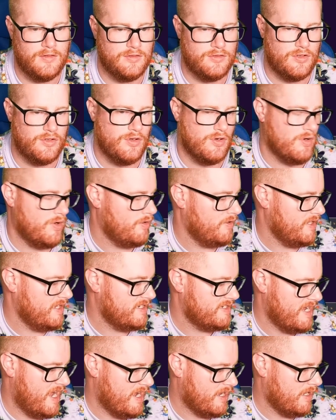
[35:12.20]
So your only
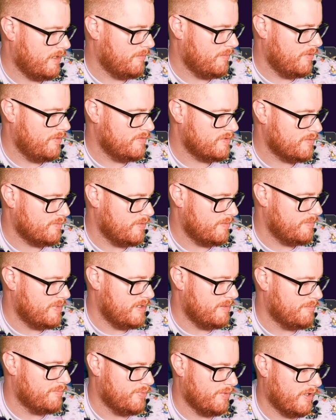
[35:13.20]
attacking moves would
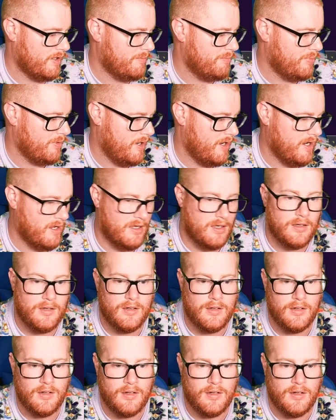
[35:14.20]
be Brick Break
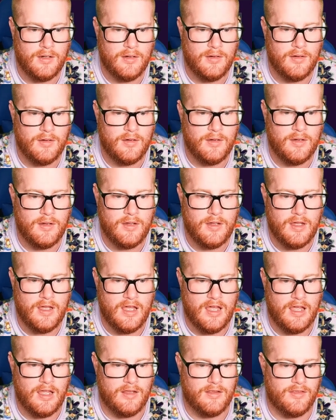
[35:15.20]

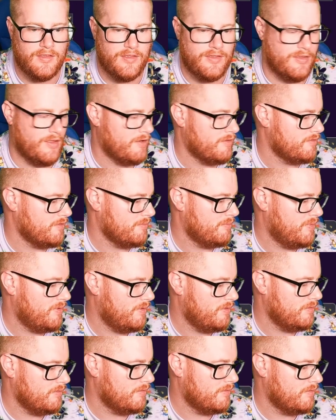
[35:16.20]
and
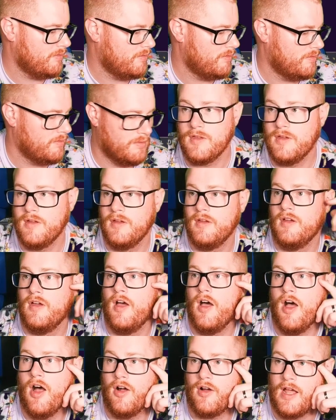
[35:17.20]
Thunderbolt.
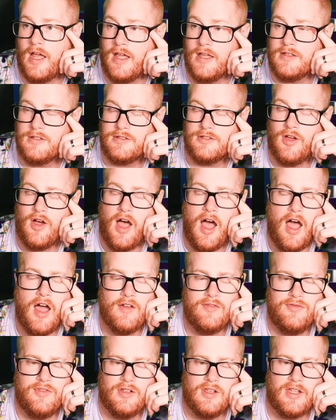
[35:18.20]
Okay, so
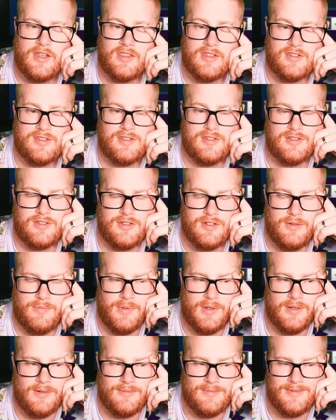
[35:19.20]
I feel like this is stupid.